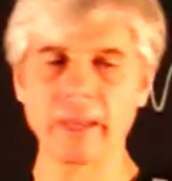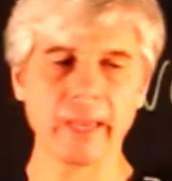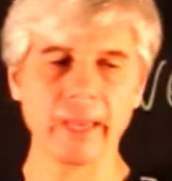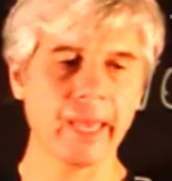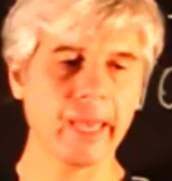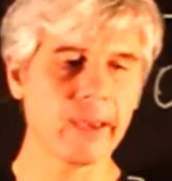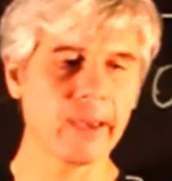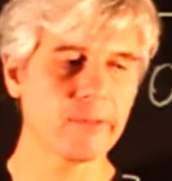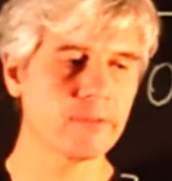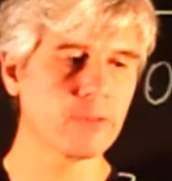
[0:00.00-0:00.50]

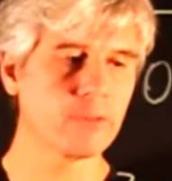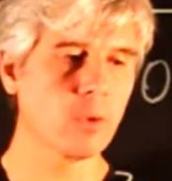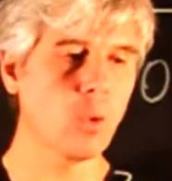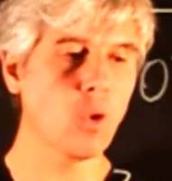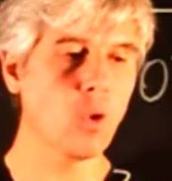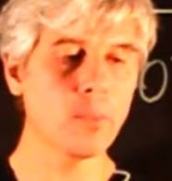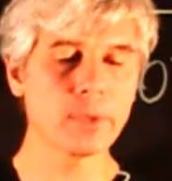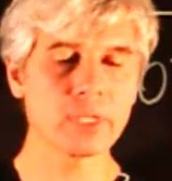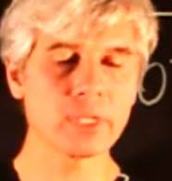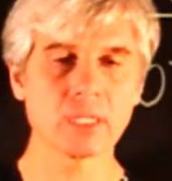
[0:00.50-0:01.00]
have
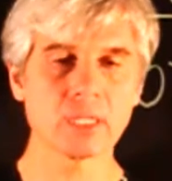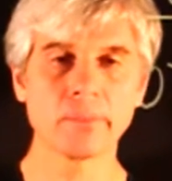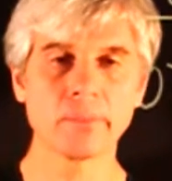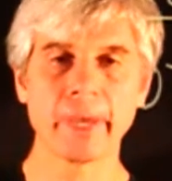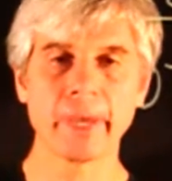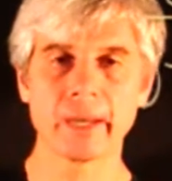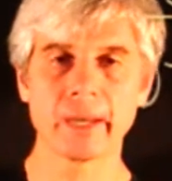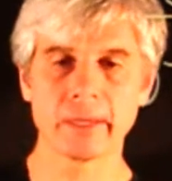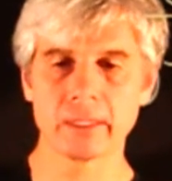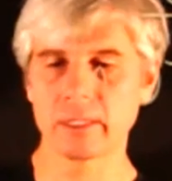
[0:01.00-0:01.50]
opposite
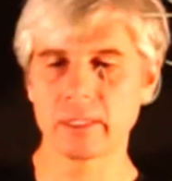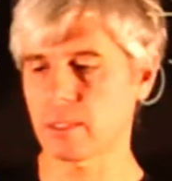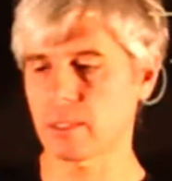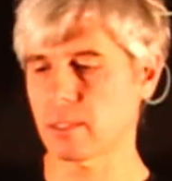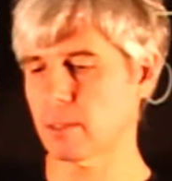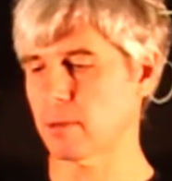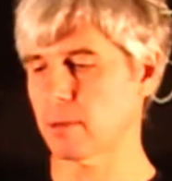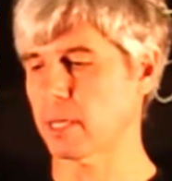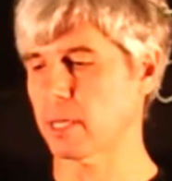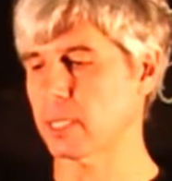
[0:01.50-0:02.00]
parities,
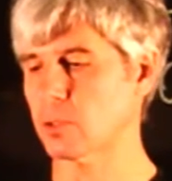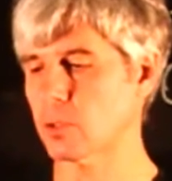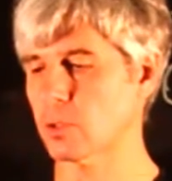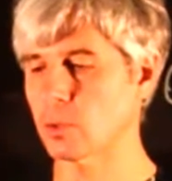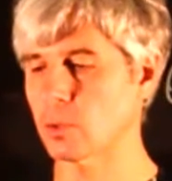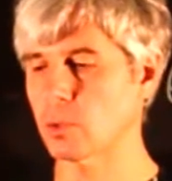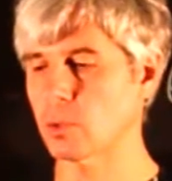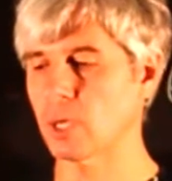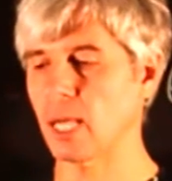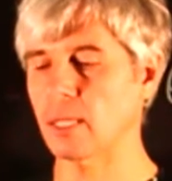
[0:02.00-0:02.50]
right? So
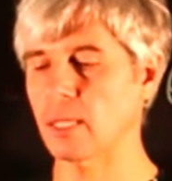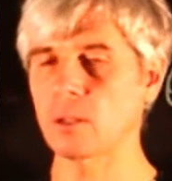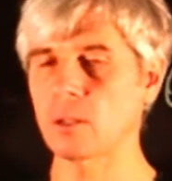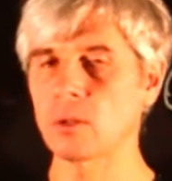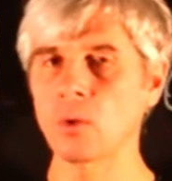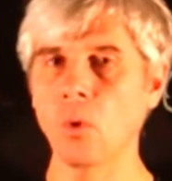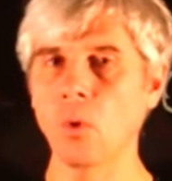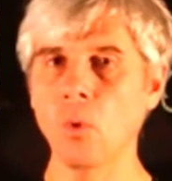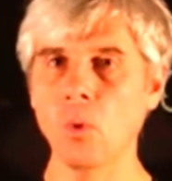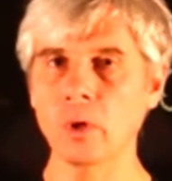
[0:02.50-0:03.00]
to get
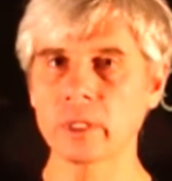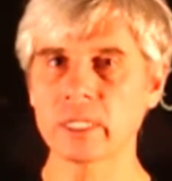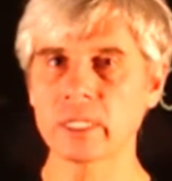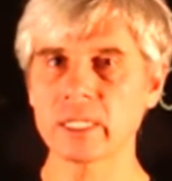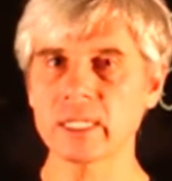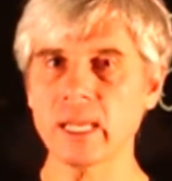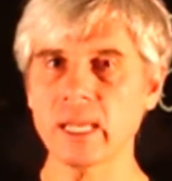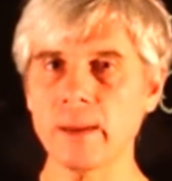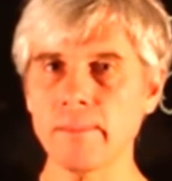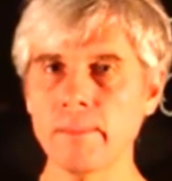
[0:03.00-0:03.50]
an odd
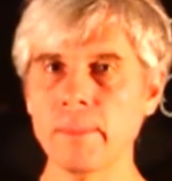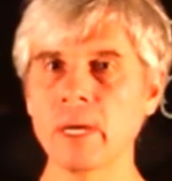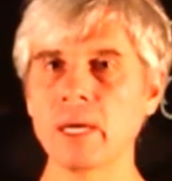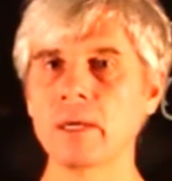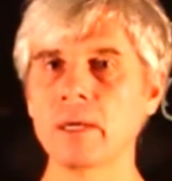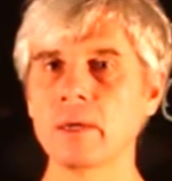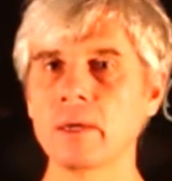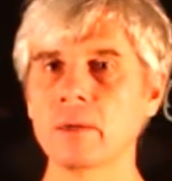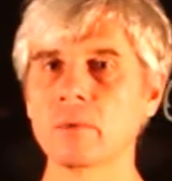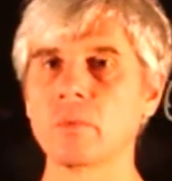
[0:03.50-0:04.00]
sum,
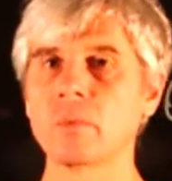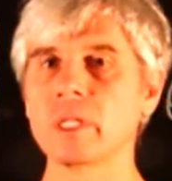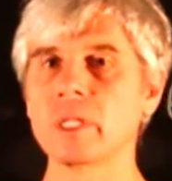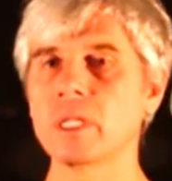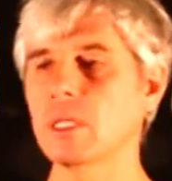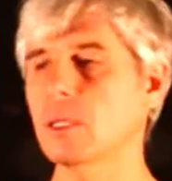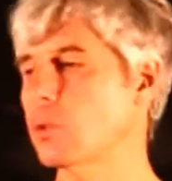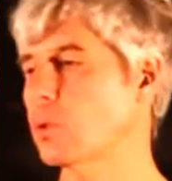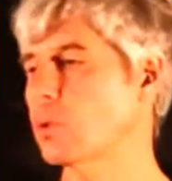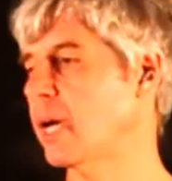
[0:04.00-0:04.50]
we
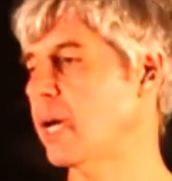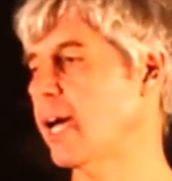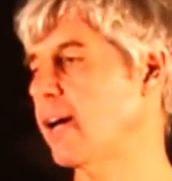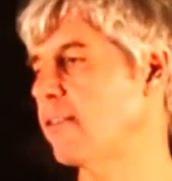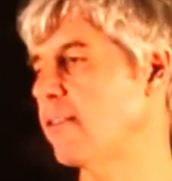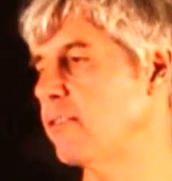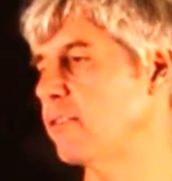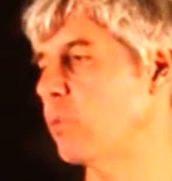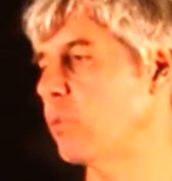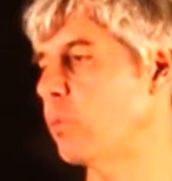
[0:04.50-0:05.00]
need to
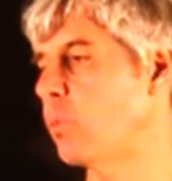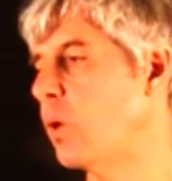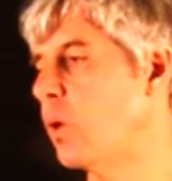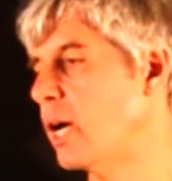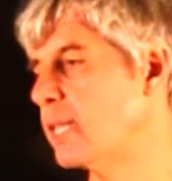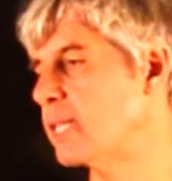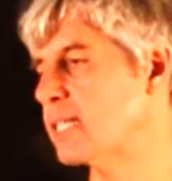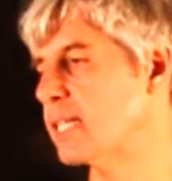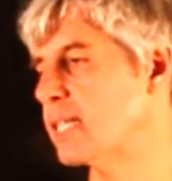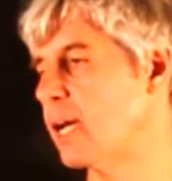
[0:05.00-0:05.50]
have
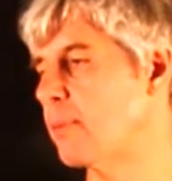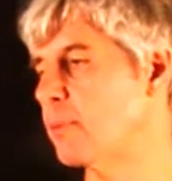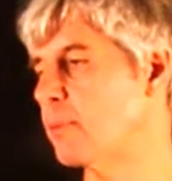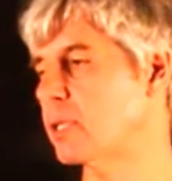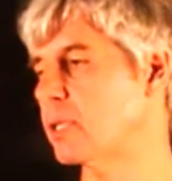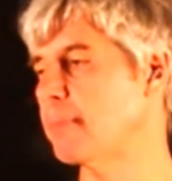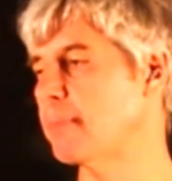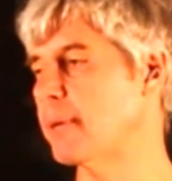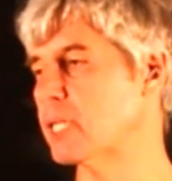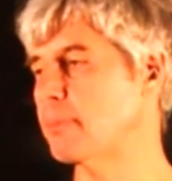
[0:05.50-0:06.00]
one
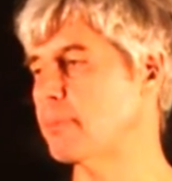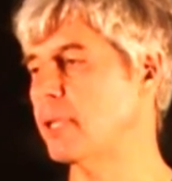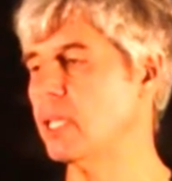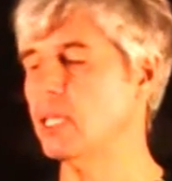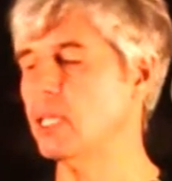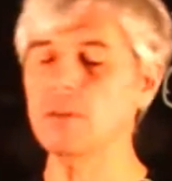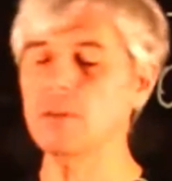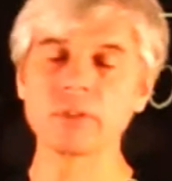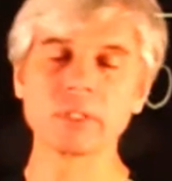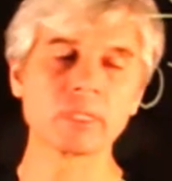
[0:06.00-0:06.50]
summand must
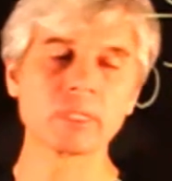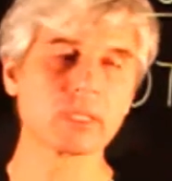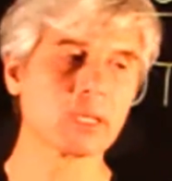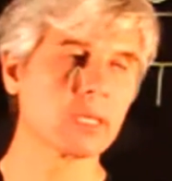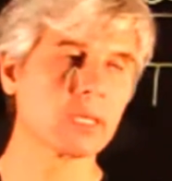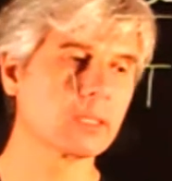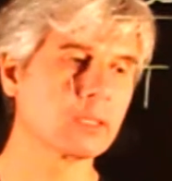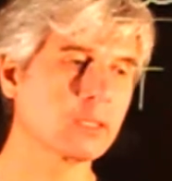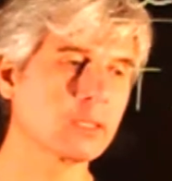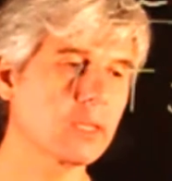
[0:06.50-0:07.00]
be even
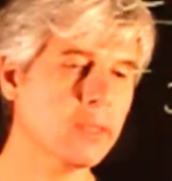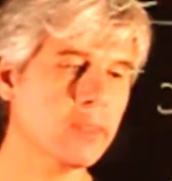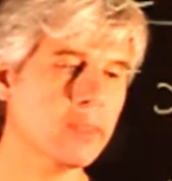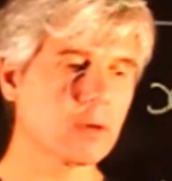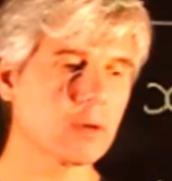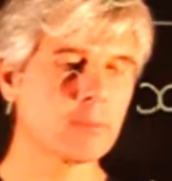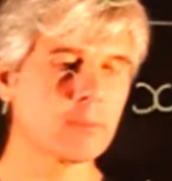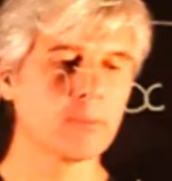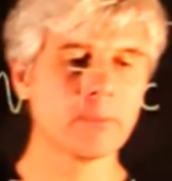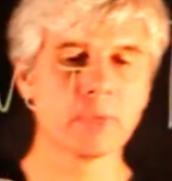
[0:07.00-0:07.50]
and
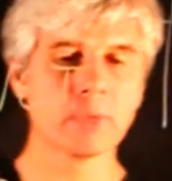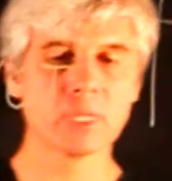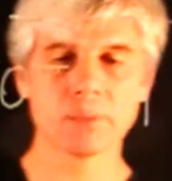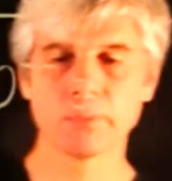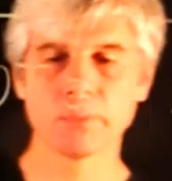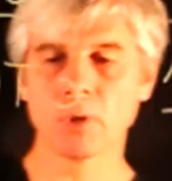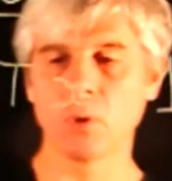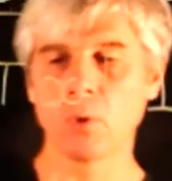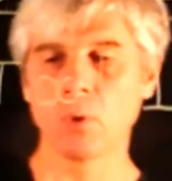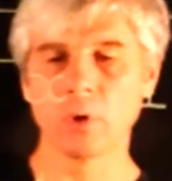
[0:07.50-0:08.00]
another must
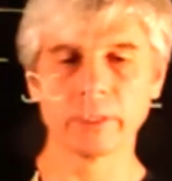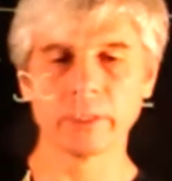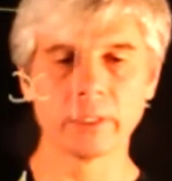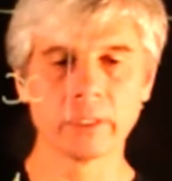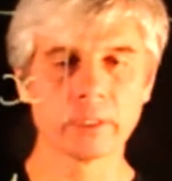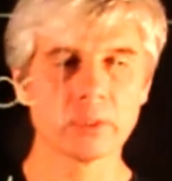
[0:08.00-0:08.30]
be odd.